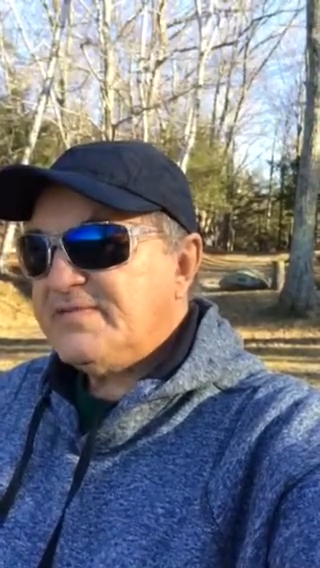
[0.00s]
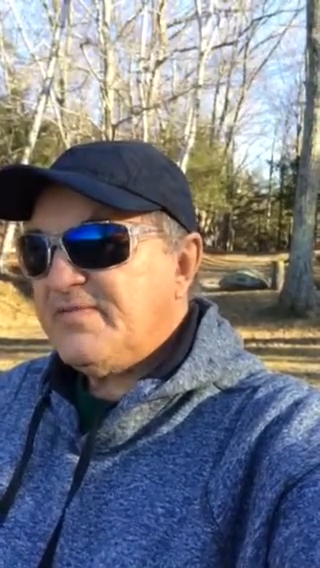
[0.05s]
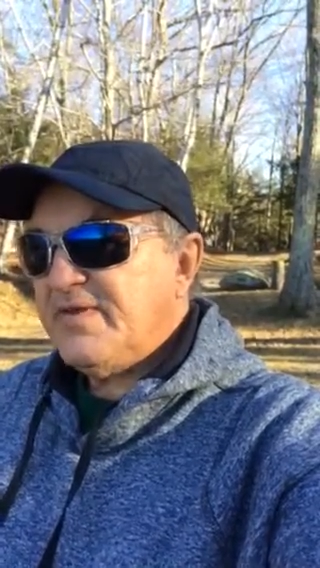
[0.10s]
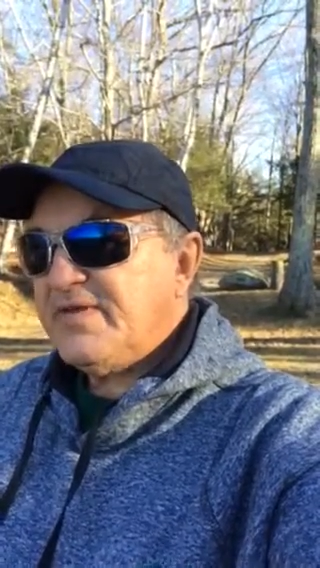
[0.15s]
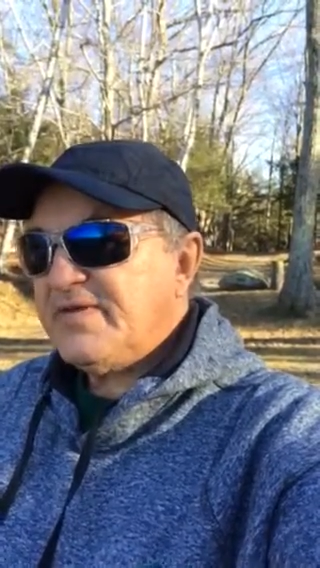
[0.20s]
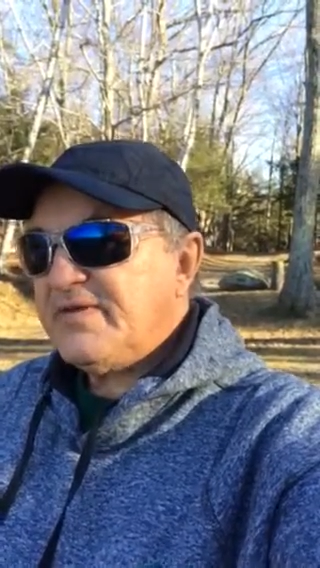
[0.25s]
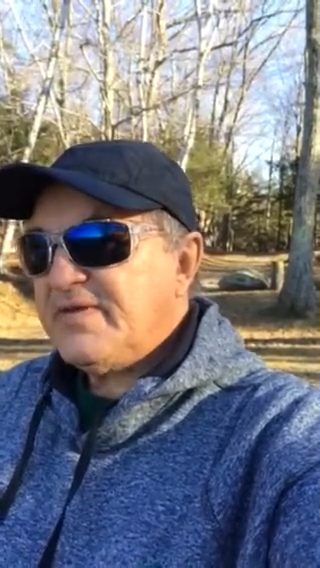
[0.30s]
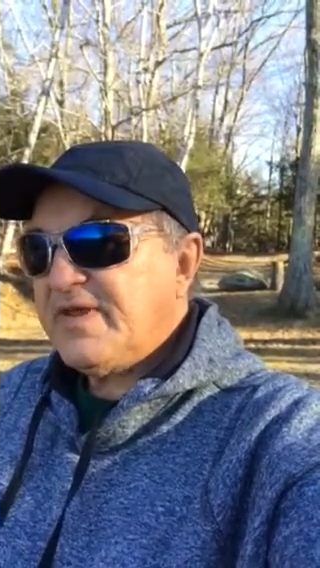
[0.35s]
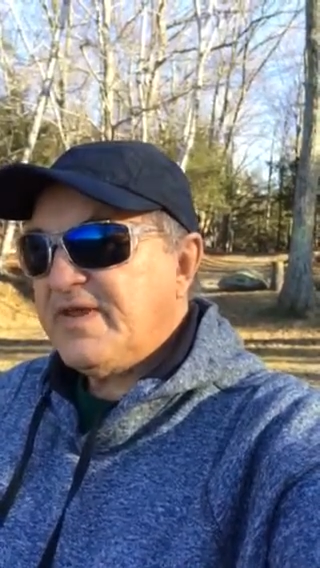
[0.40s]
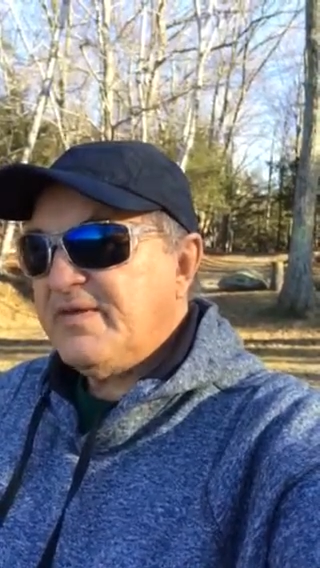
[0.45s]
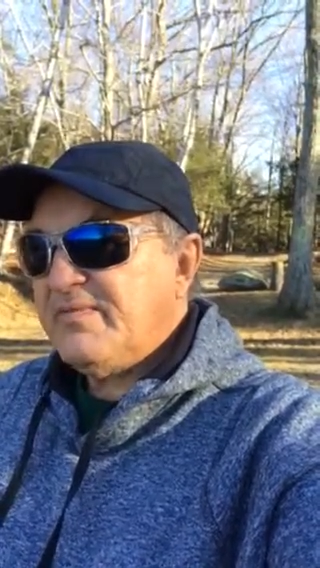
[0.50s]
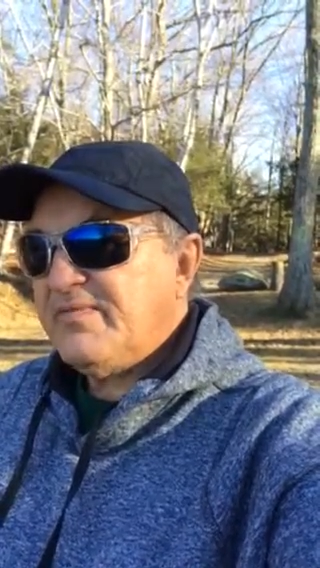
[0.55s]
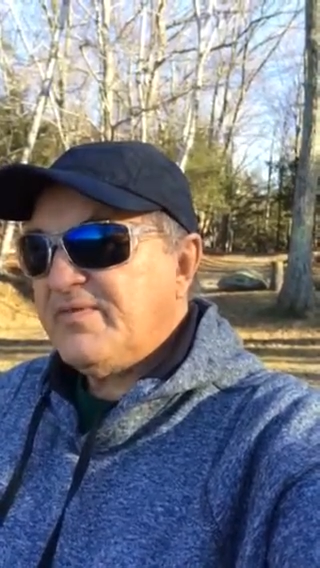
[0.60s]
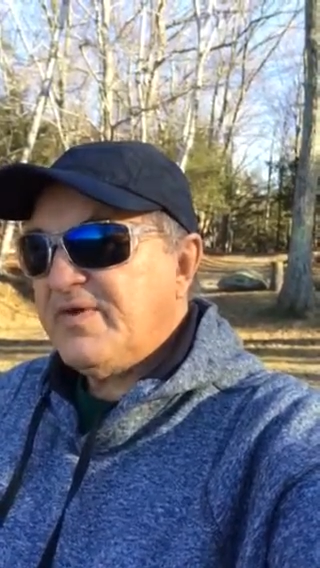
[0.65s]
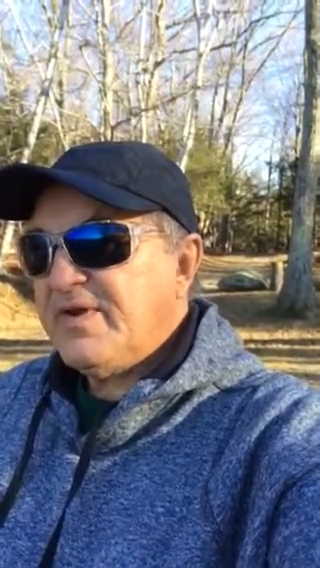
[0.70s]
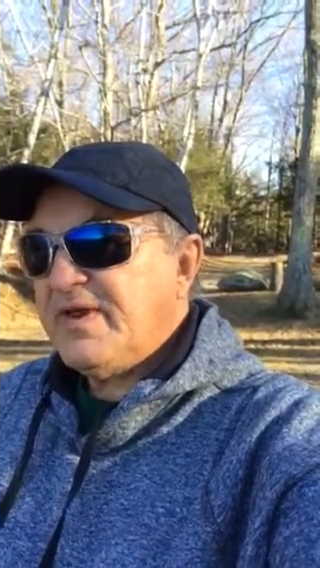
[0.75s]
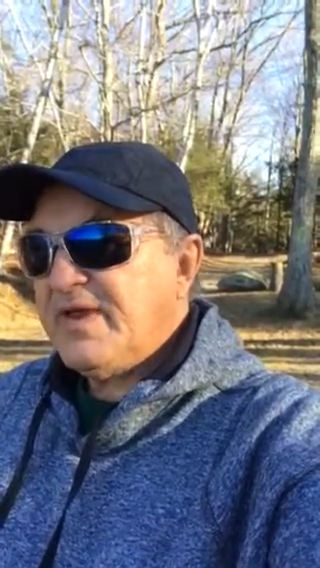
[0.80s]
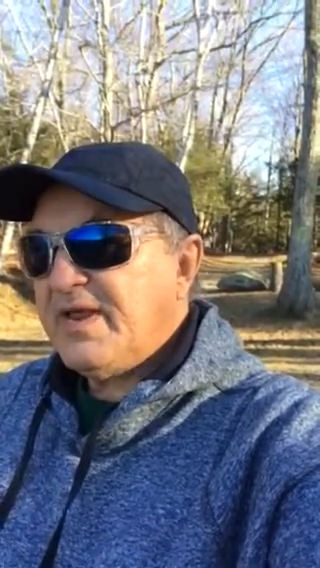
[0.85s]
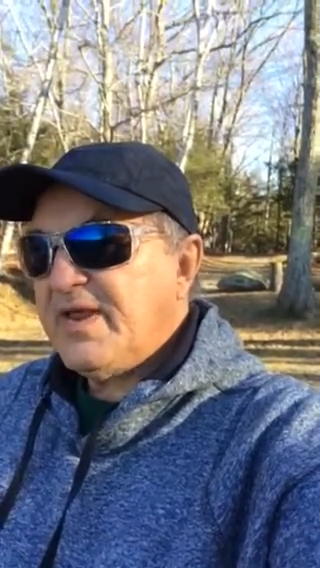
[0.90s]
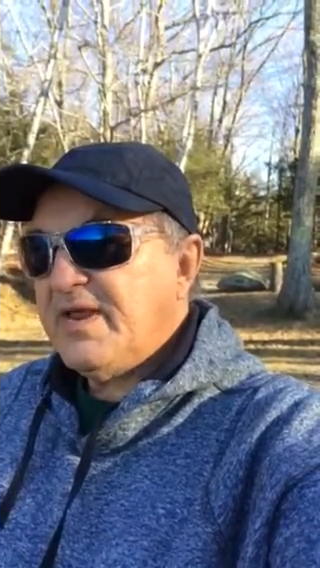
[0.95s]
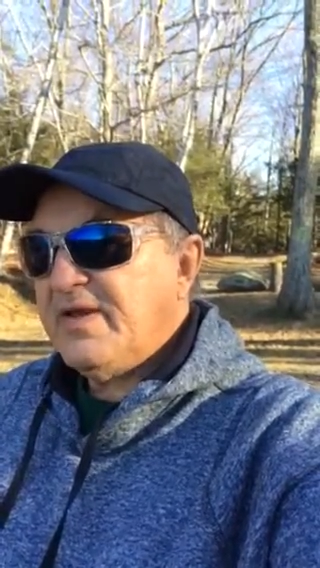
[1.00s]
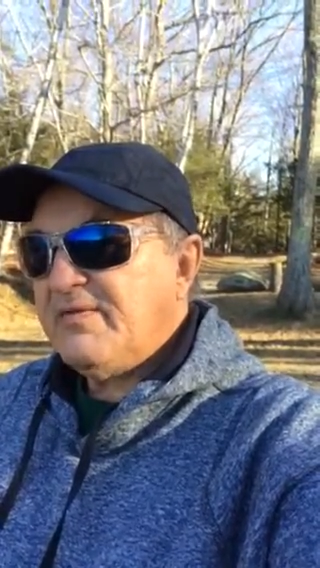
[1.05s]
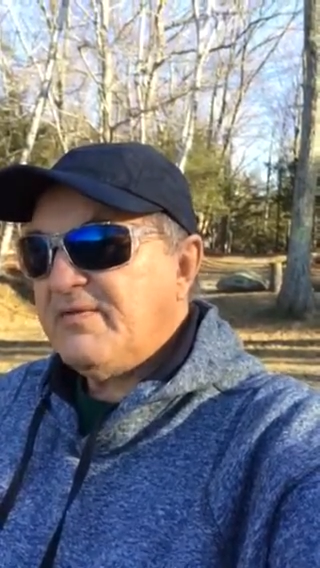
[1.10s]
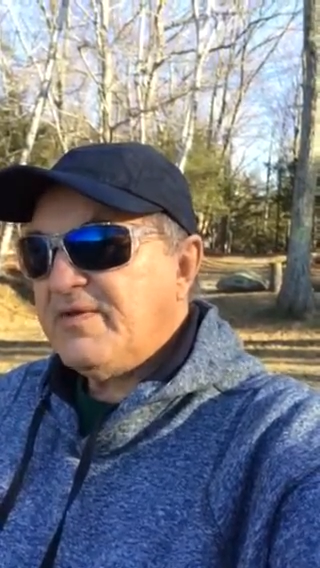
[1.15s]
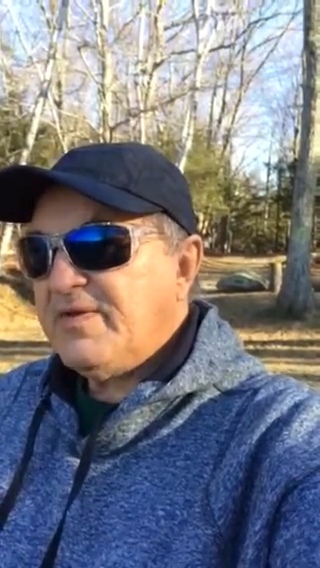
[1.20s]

The mother came running out